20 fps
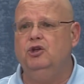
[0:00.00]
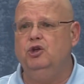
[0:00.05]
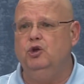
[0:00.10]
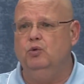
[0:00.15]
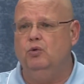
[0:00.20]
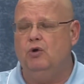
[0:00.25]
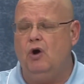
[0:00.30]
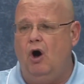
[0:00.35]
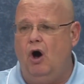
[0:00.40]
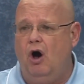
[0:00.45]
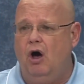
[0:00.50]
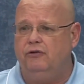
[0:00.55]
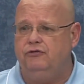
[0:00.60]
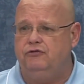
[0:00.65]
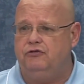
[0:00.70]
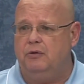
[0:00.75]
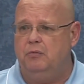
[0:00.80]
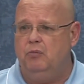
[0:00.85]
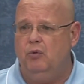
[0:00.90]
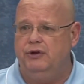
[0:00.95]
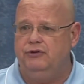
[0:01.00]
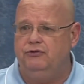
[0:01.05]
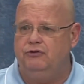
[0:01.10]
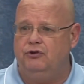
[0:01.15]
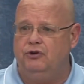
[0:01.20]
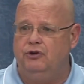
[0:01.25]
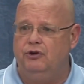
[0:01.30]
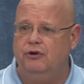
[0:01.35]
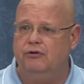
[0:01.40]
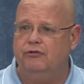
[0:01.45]
you call someone
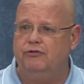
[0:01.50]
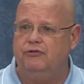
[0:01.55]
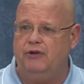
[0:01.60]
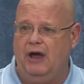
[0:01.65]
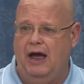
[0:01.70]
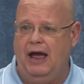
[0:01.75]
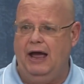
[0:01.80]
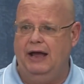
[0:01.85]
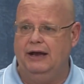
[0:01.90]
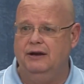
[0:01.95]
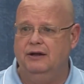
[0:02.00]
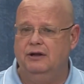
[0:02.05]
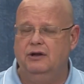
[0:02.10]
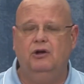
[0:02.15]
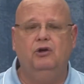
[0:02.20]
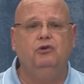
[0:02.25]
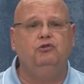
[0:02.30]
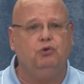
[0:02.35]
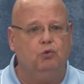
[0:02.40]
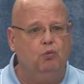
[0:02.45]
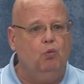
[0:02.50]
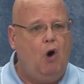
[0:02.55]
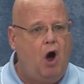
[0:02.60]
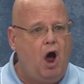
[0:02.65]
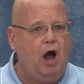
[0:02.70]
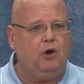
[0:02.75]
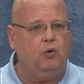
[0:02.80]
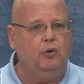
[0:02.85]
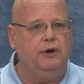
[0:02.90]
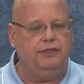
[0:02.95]
to your side to
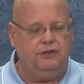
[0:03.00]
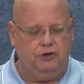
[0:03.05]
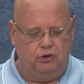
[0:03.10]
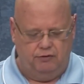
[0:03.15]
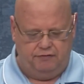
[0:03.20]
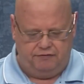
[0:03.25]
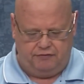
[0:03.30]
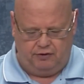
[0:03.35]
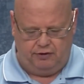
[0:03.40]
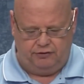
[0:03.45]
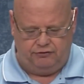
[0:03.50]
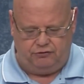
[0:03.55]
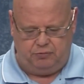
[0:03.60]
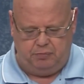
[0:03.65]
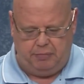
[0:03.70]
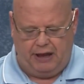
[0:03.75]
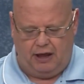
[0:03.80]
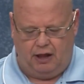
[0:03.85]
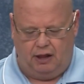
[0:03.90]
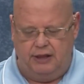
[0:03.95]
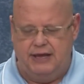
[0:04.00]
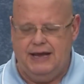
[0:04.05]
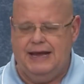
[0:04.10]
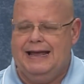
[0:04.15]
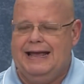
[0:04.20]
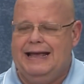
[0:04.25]
walk with you for a spell.